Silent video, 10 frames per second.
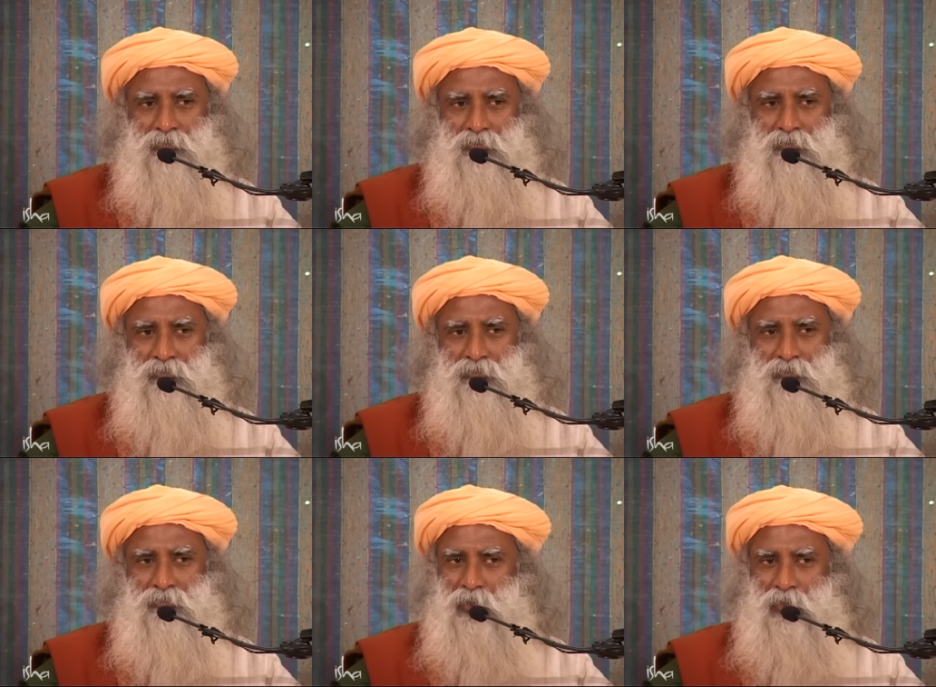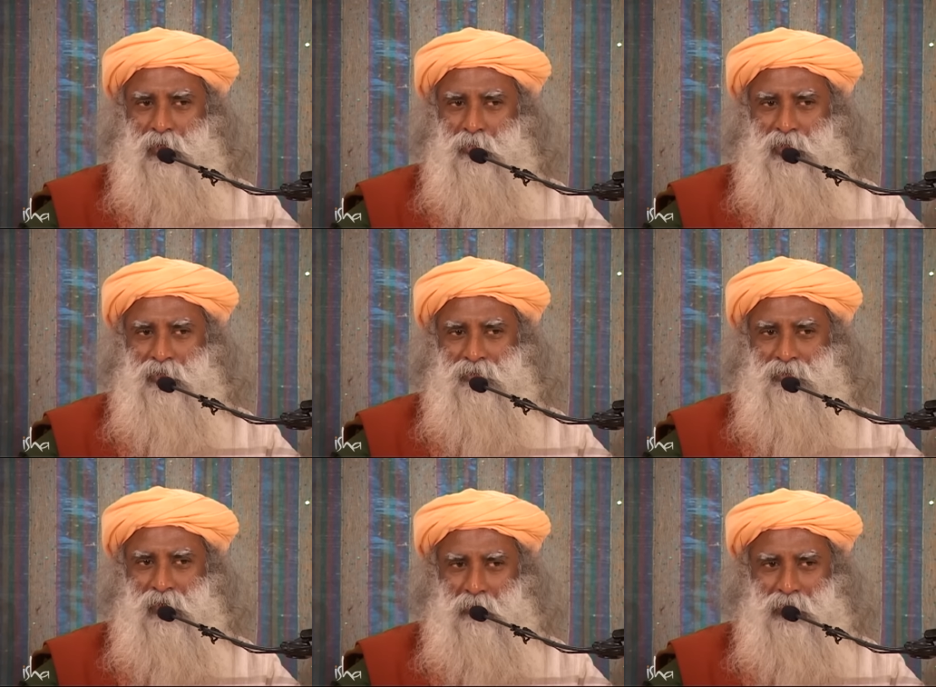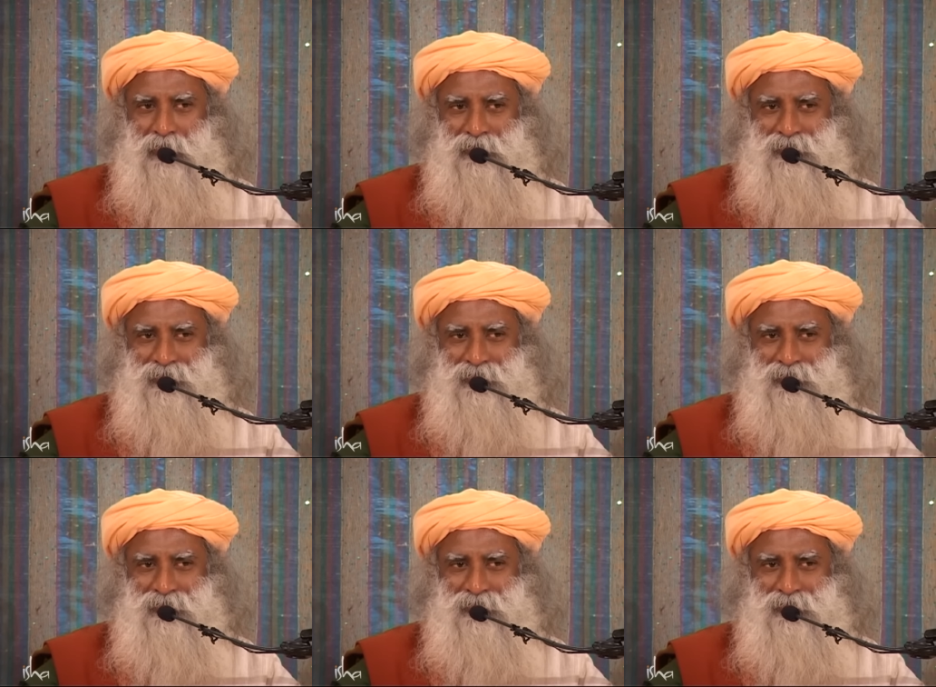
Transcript: Hmm? Not Rami, Rama.